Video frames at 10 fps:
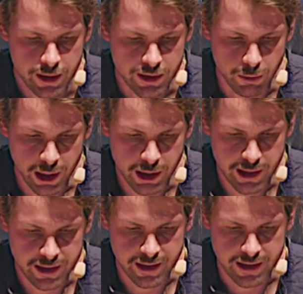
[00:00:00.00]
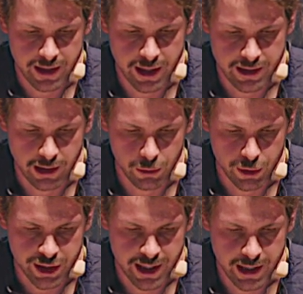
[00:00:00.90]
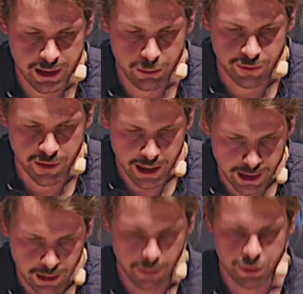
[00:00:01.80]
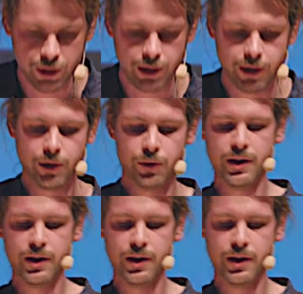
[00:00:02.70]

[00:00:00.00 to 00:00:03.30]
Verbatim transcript: So what it does is it has a loader state with data option tic-tac-toe